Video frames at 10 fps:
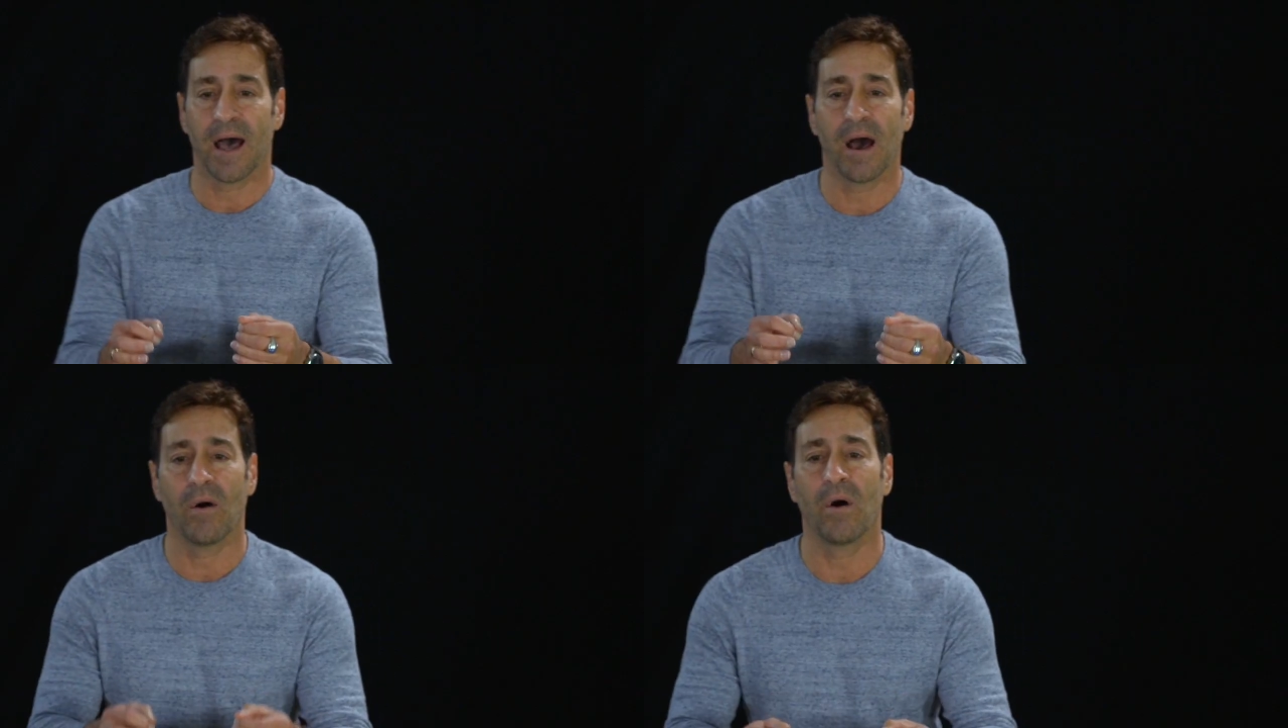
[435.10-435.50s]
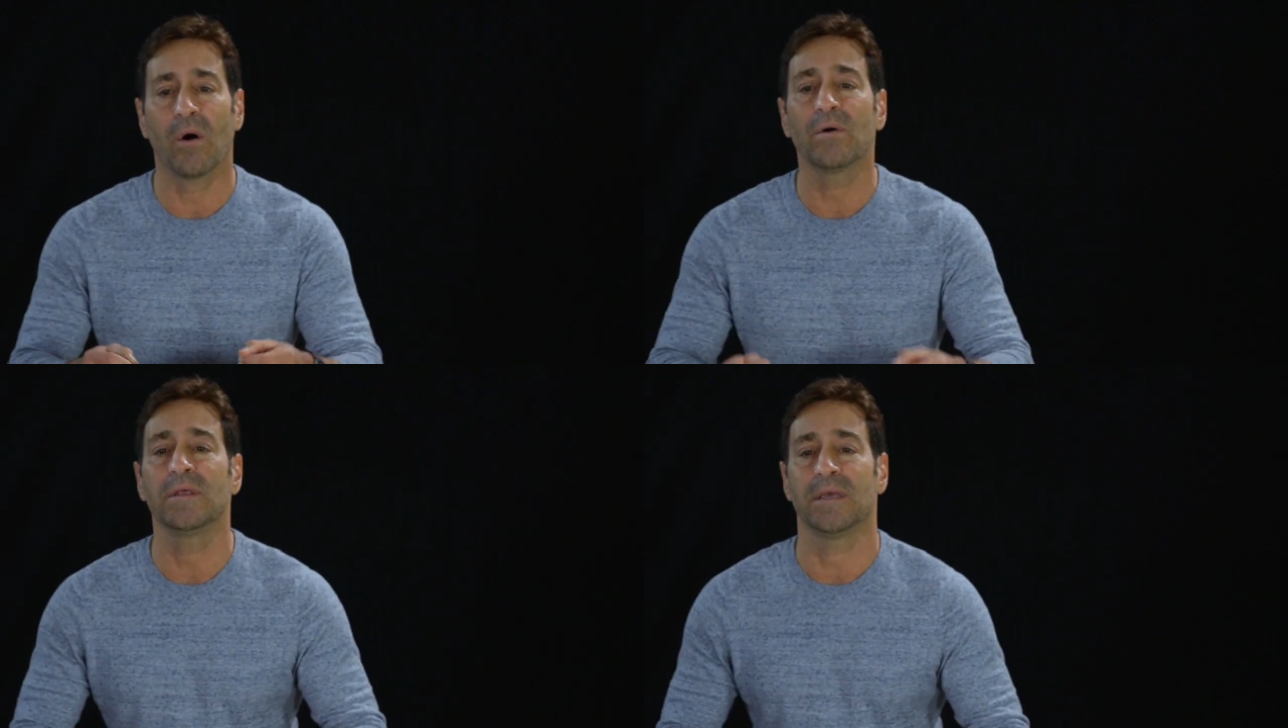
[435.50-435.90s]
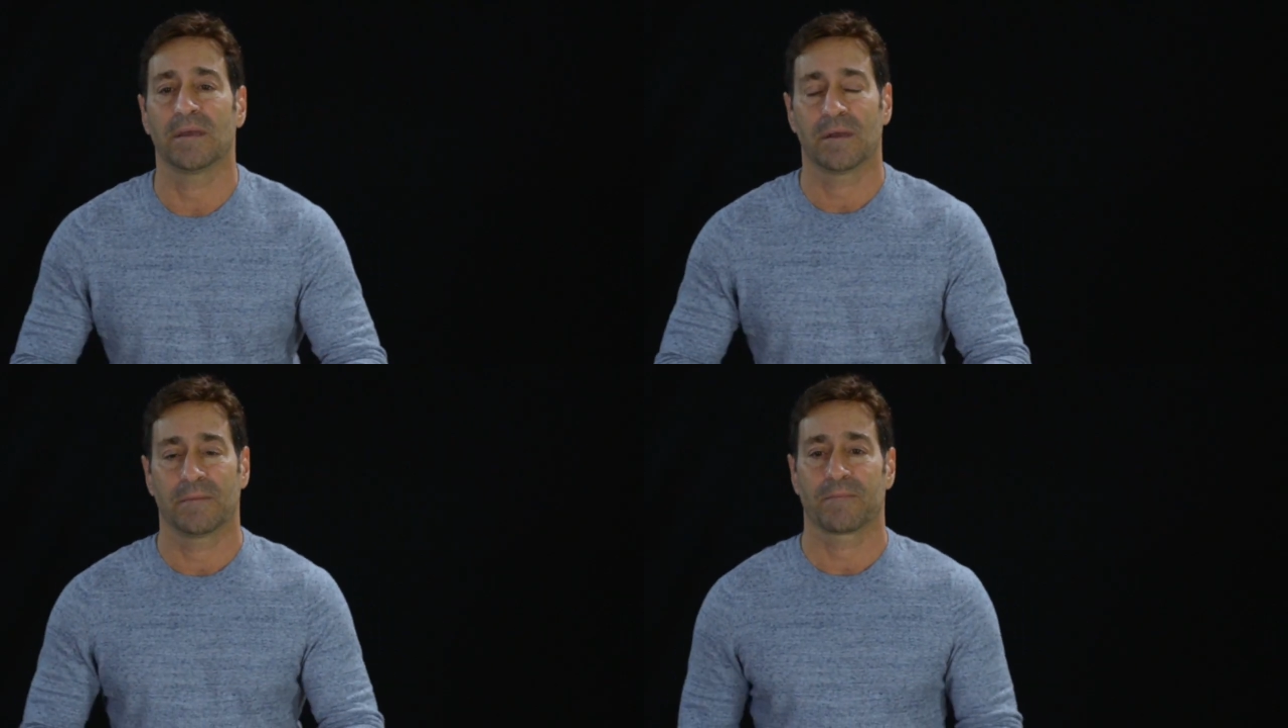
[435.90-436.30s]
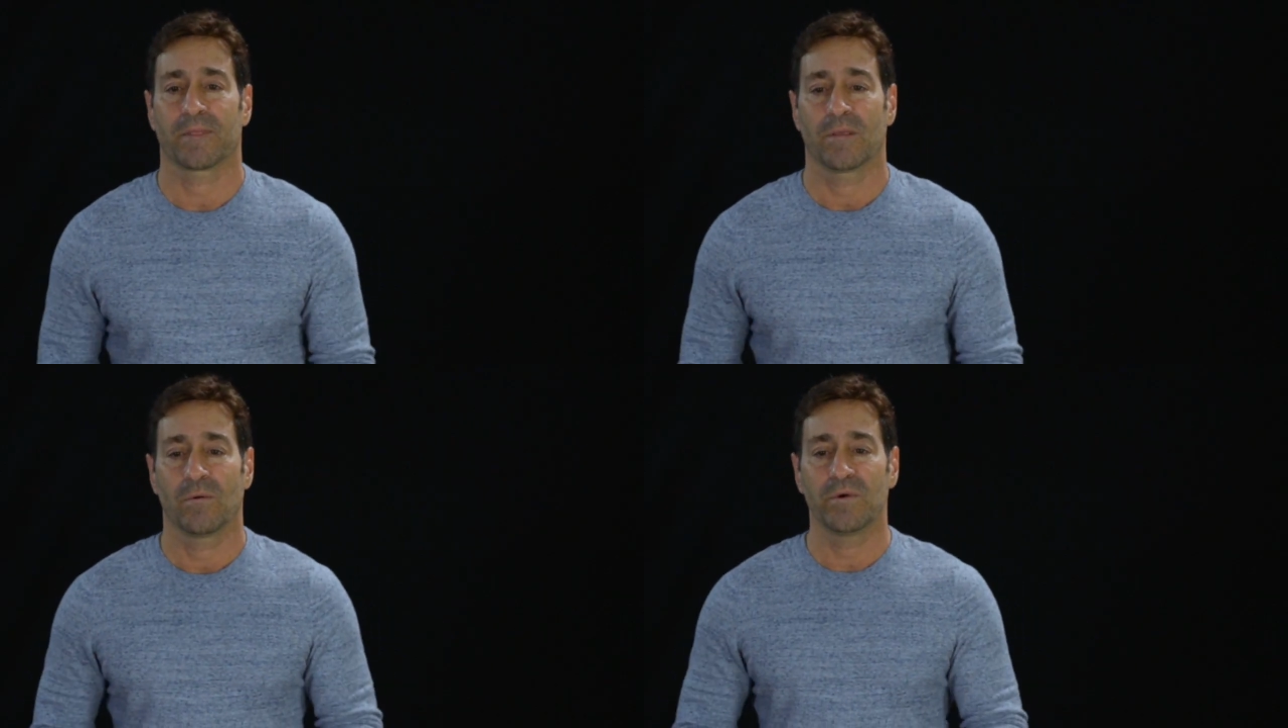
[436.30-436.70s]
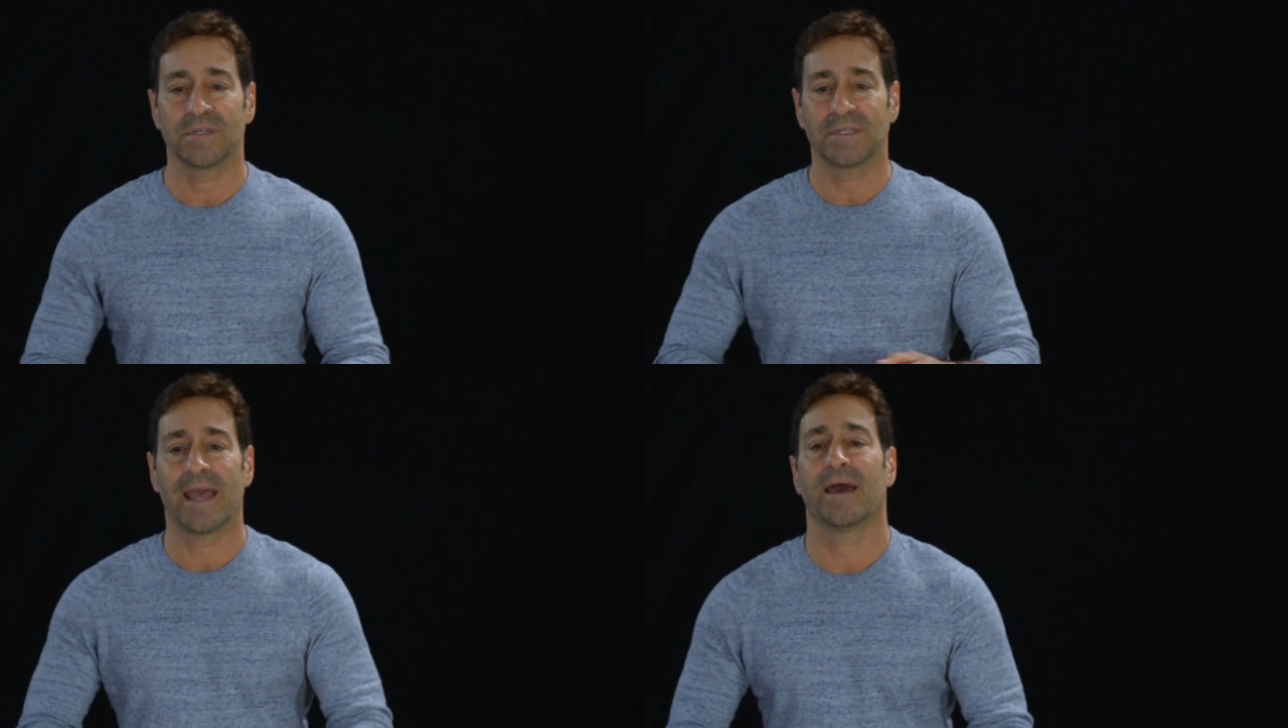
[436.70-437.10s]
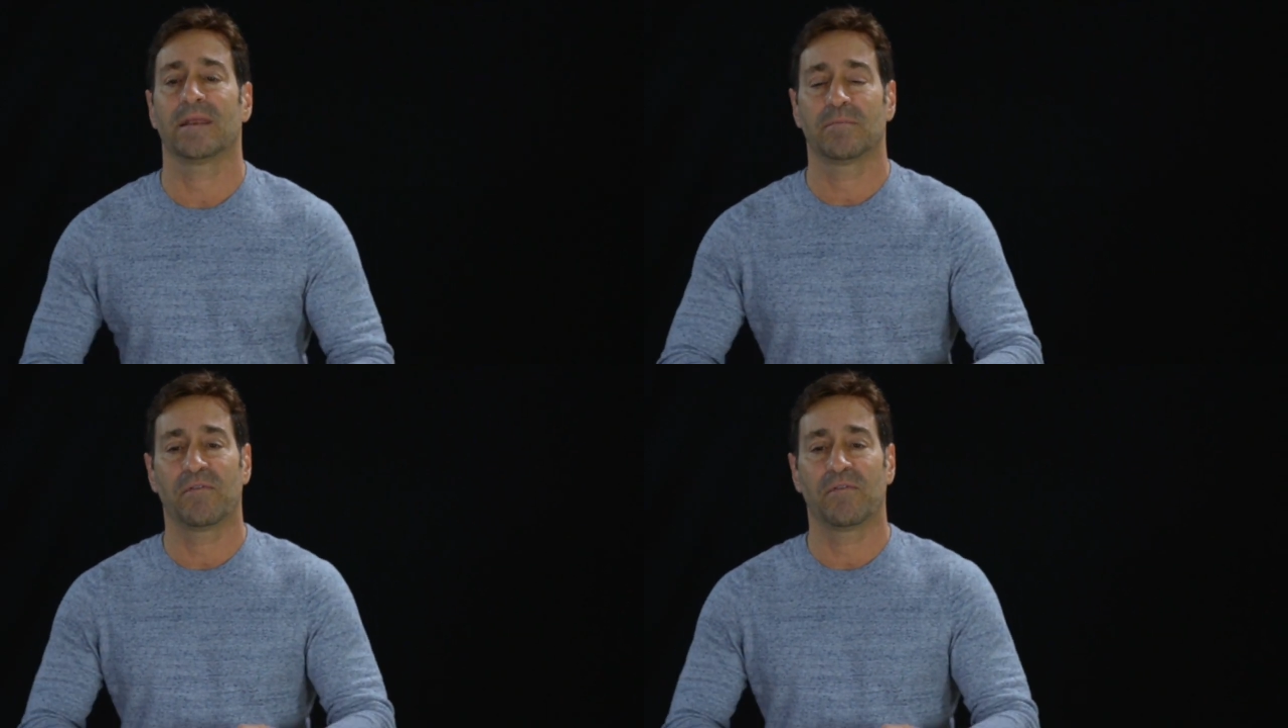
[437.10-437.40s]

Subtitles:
how holy we stand